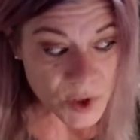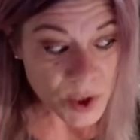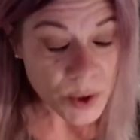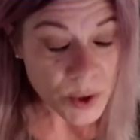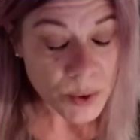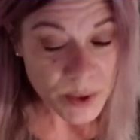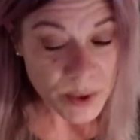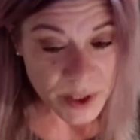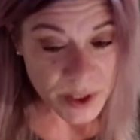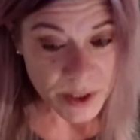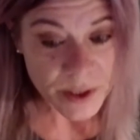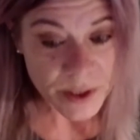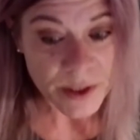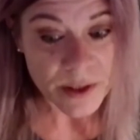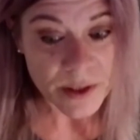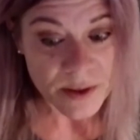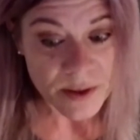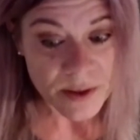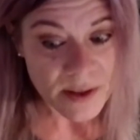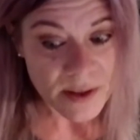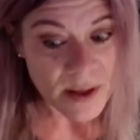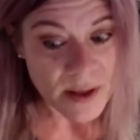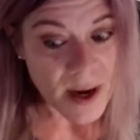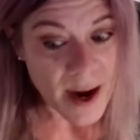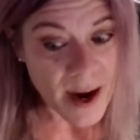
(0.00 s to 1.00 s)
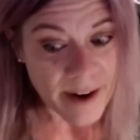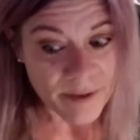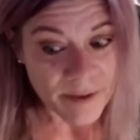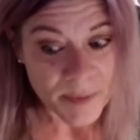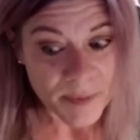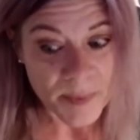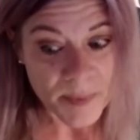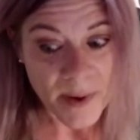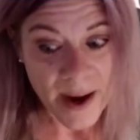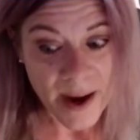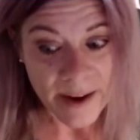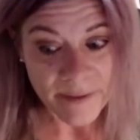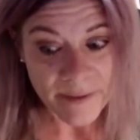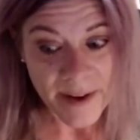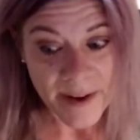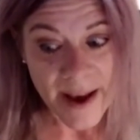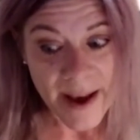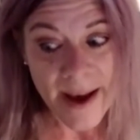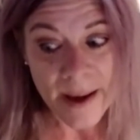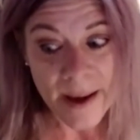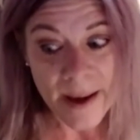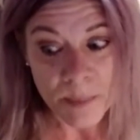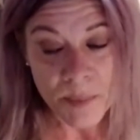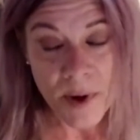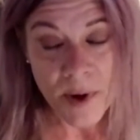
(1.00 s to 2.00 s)
years, I've
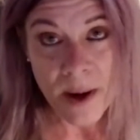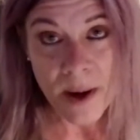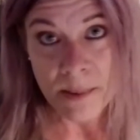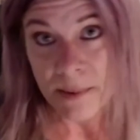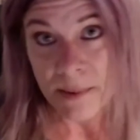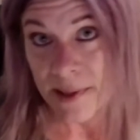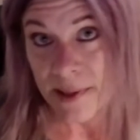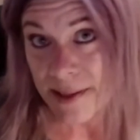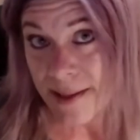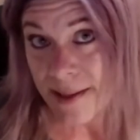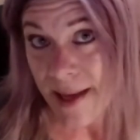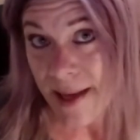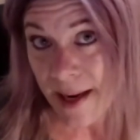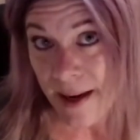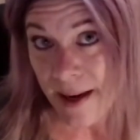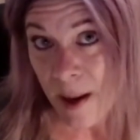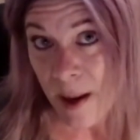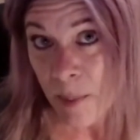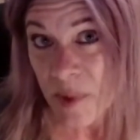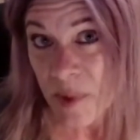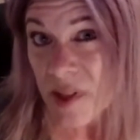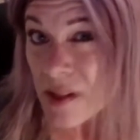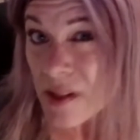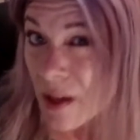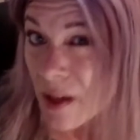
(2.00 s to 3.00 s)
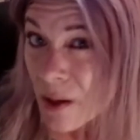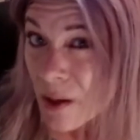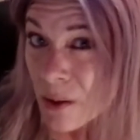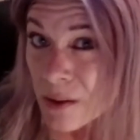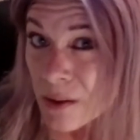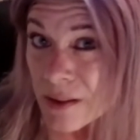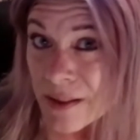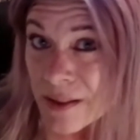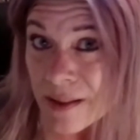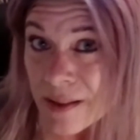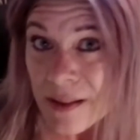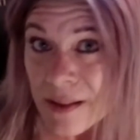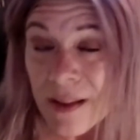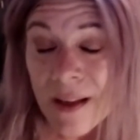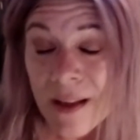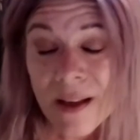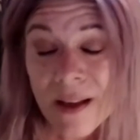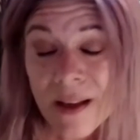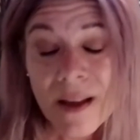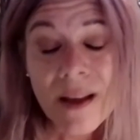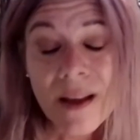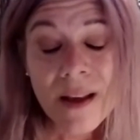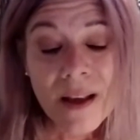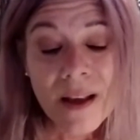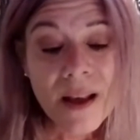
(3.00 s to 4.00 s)
had probably 10 episodes,
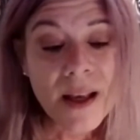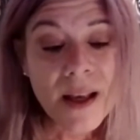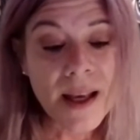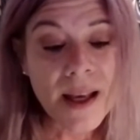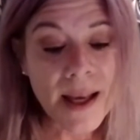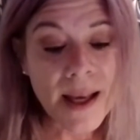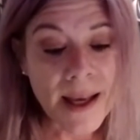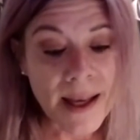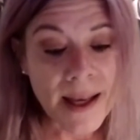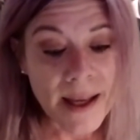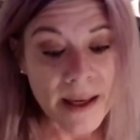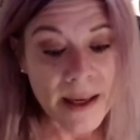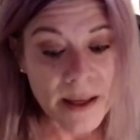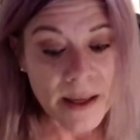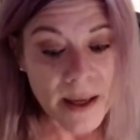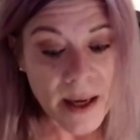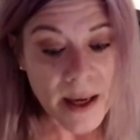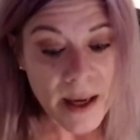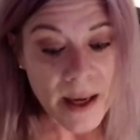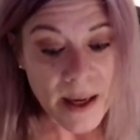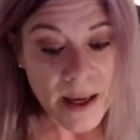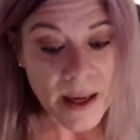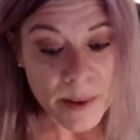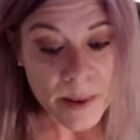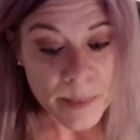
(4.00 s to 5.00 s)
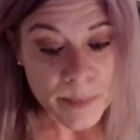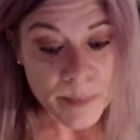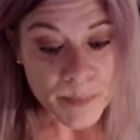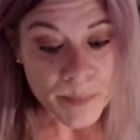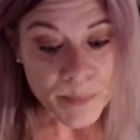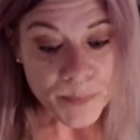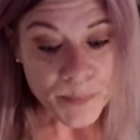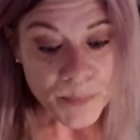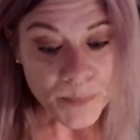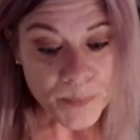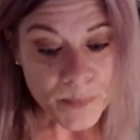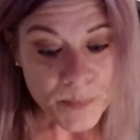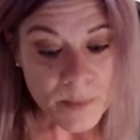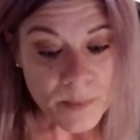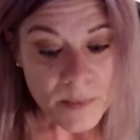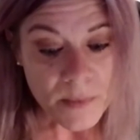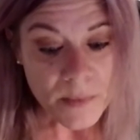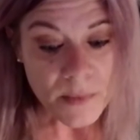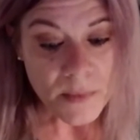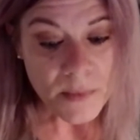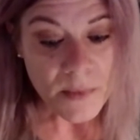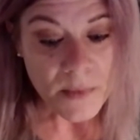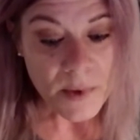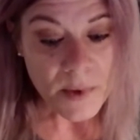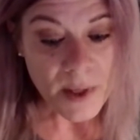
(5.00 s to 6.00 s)
and
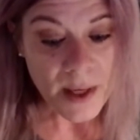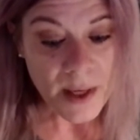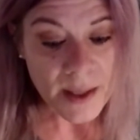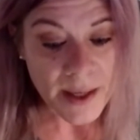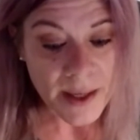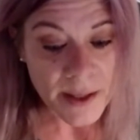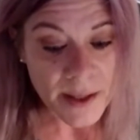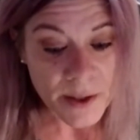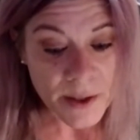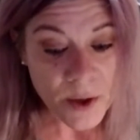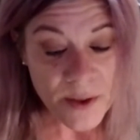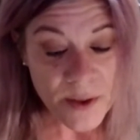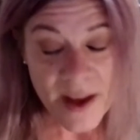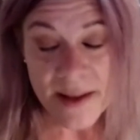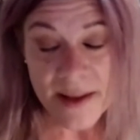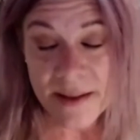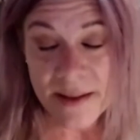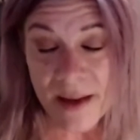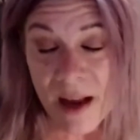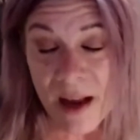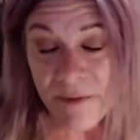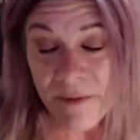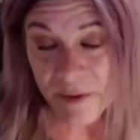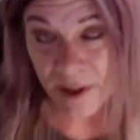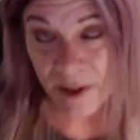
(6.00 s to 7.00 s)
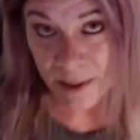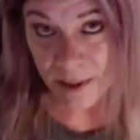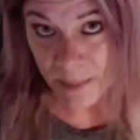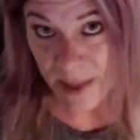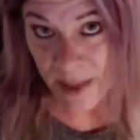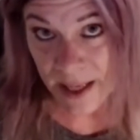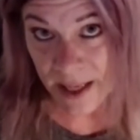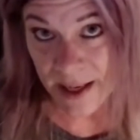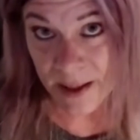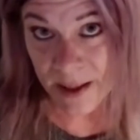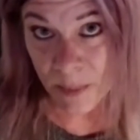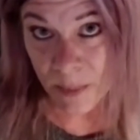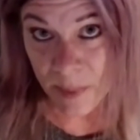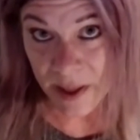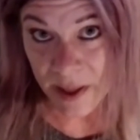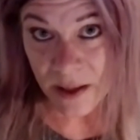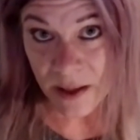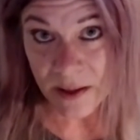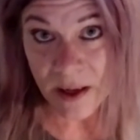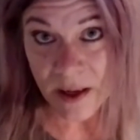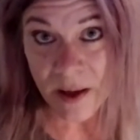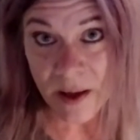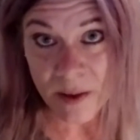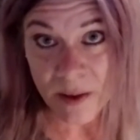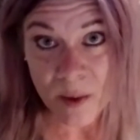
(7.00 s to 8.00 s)
and I know that's not very many compared
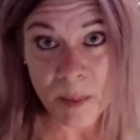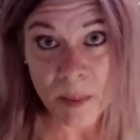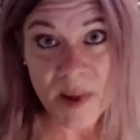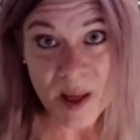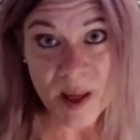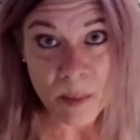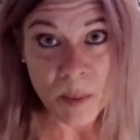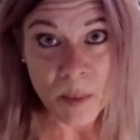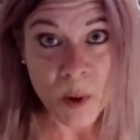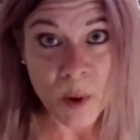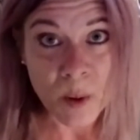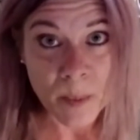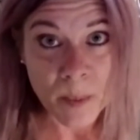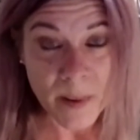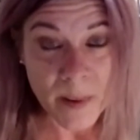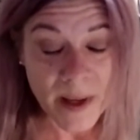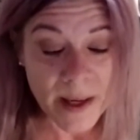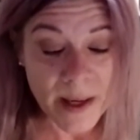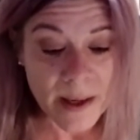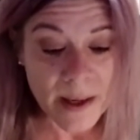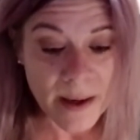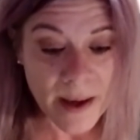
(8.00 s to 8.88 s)
to other people, but